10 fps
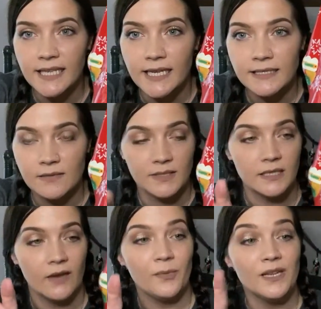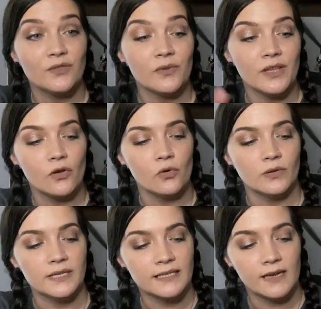seen some stuff, but he's really cool.
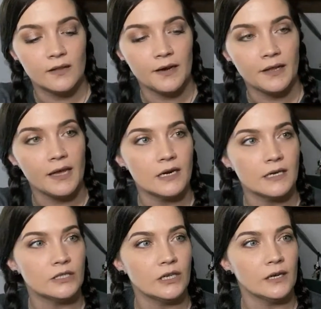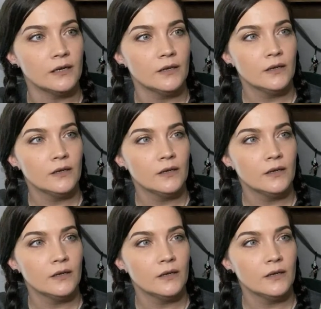He's got a lot of character.